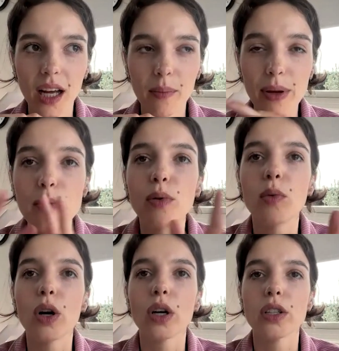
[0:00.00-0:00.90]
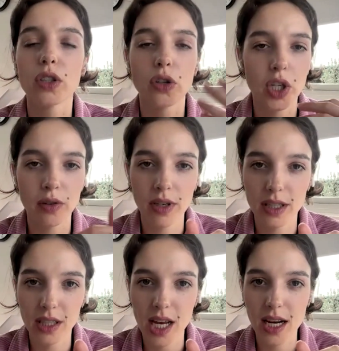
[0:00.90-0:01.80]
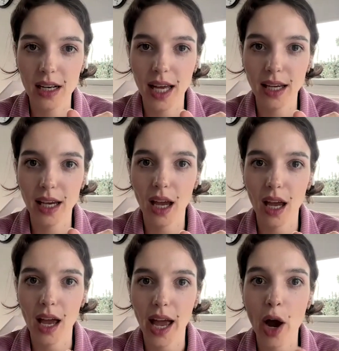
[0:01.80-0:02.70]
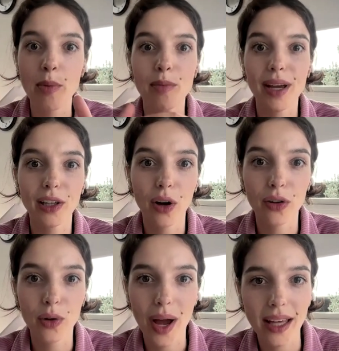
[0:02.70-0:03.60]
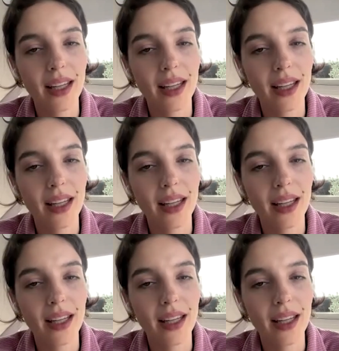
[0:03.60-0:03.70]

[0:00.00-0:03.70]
People were so generous in like helping me along the way.